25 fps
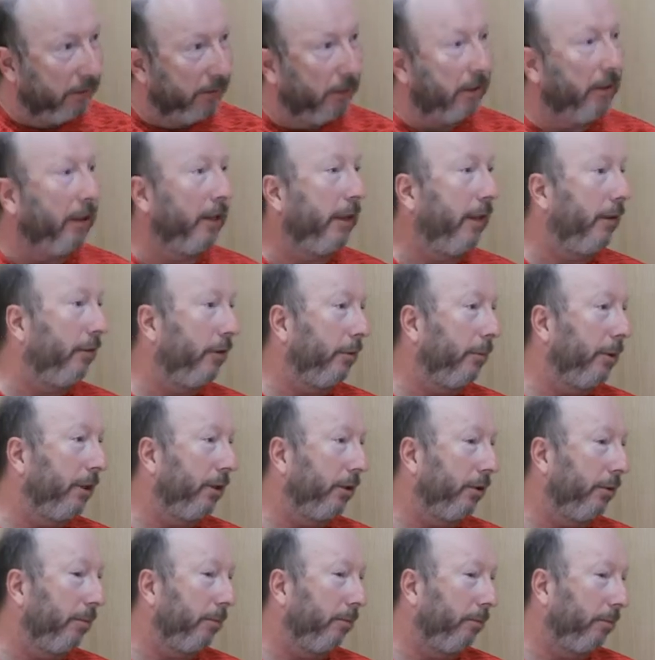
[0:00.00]
Then that gives me
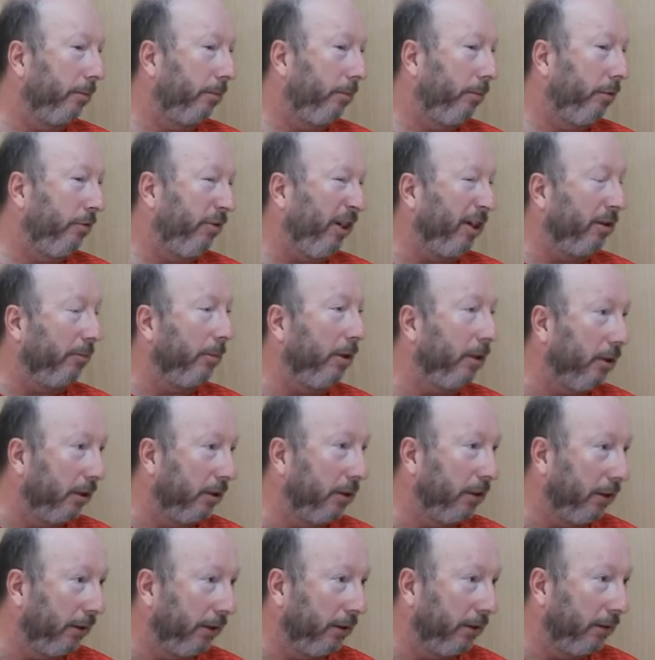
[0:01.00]
some
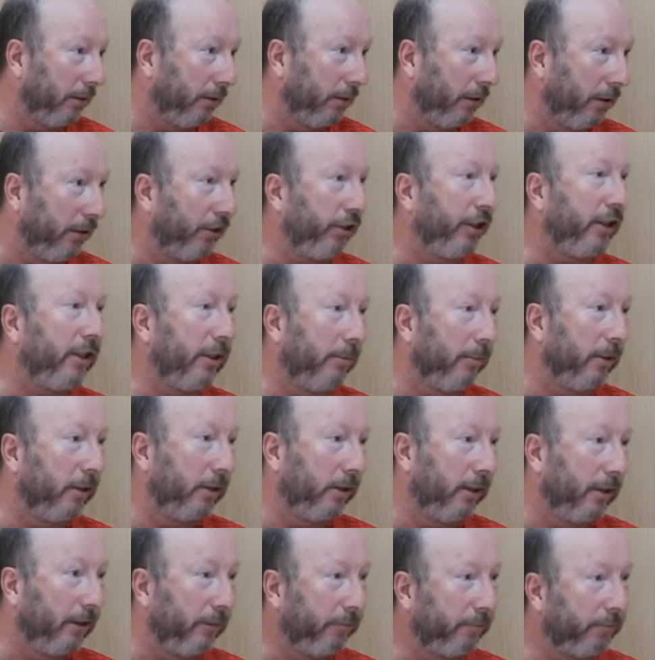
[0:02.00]
credibility and
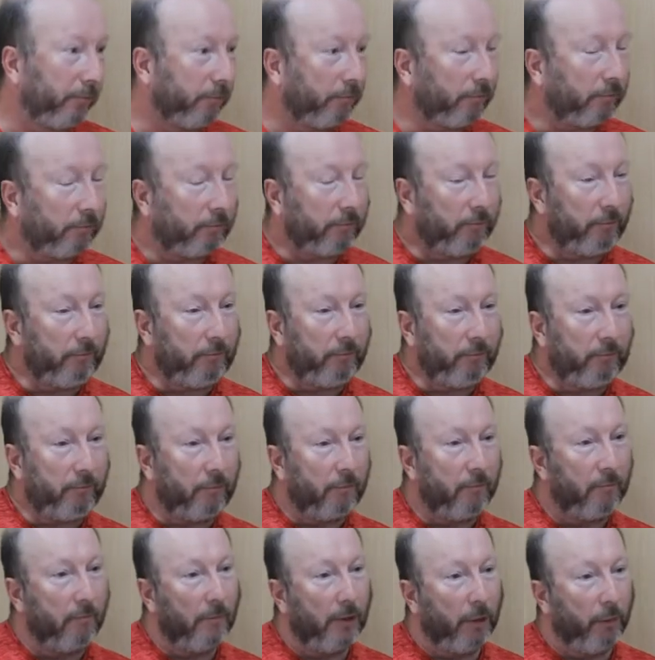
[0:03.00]
legitimacy,
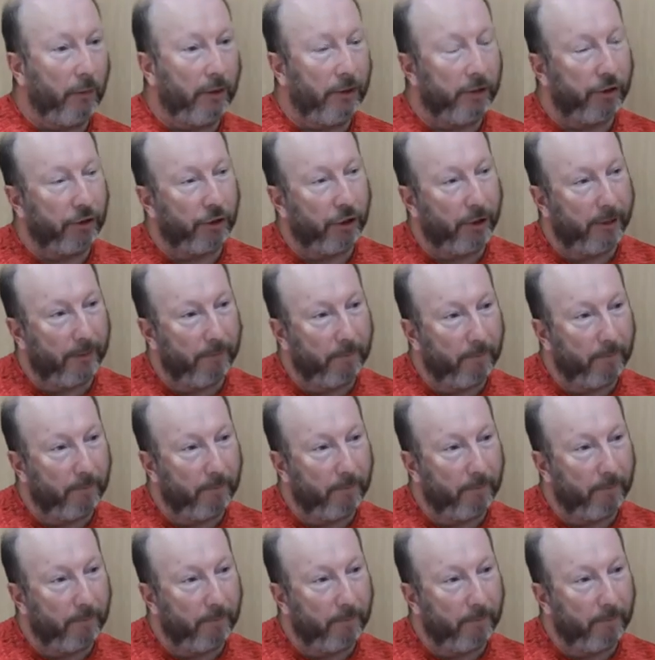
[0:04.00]
which